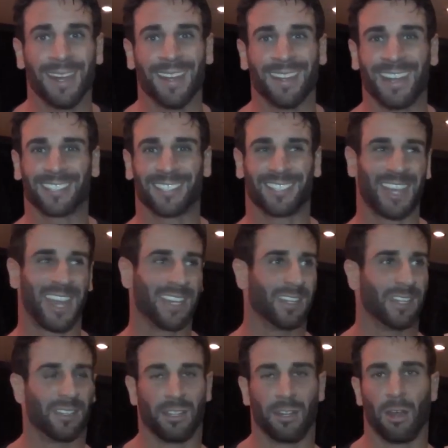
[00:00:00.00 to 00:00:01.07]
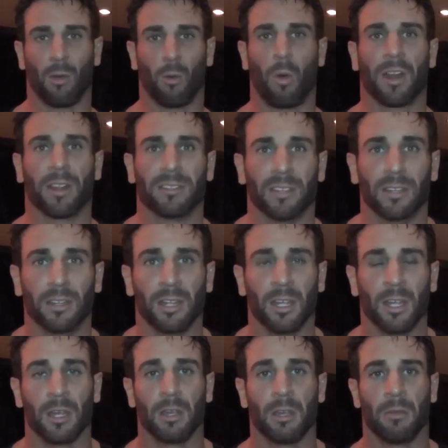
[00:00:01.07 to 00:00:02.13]
Not to say that, you know, I wanted to
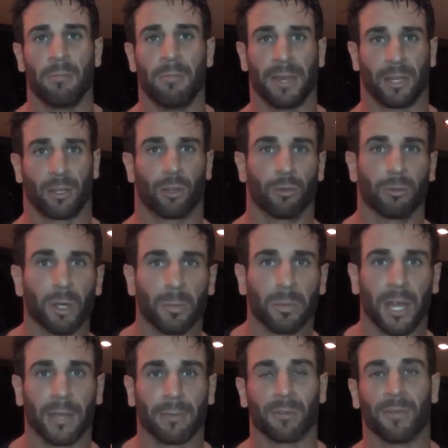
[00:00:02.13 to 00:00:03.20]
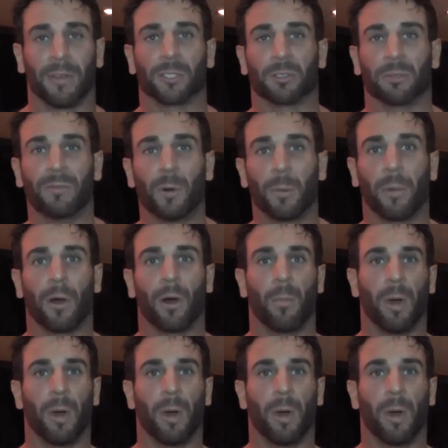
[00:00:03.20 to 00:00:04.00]
make a career playing professional football,